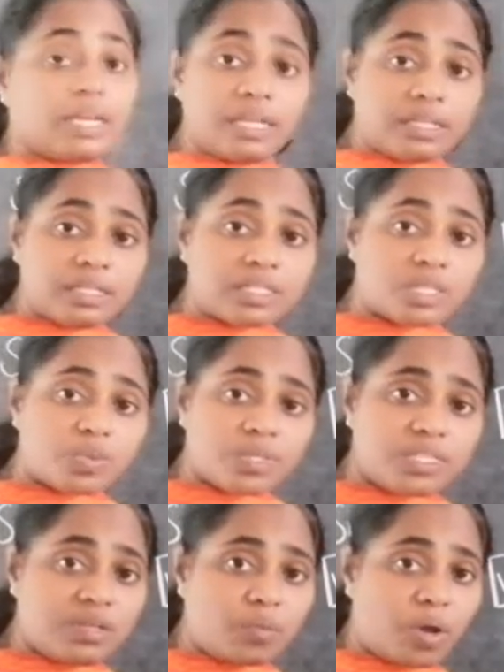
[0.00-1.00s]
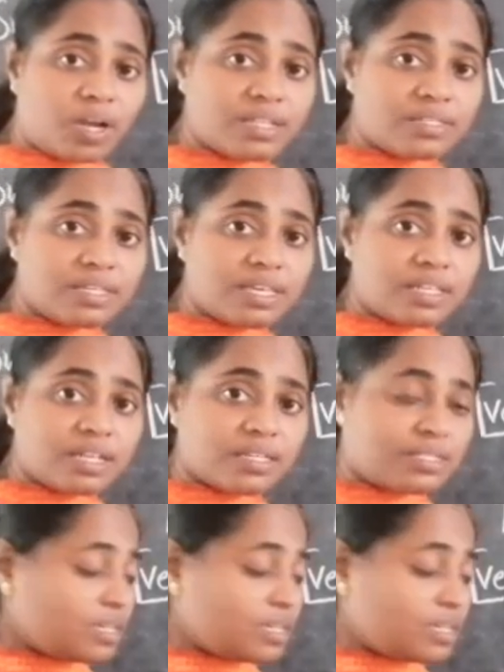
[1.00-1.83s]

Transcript: In this question, what is Geeta